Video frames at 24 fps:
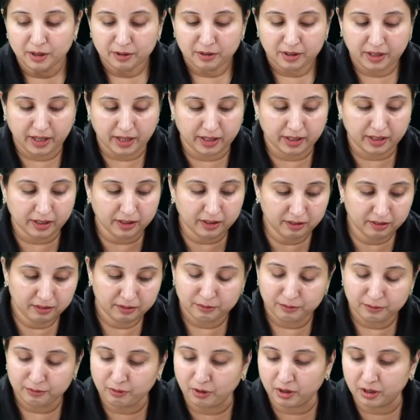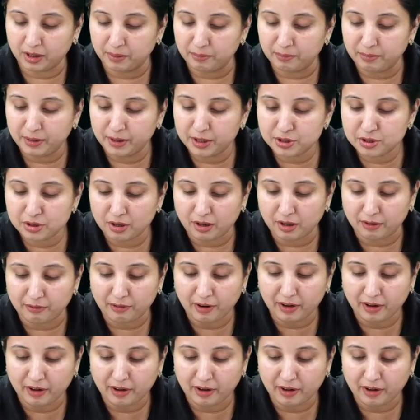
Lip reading: taken for completion of a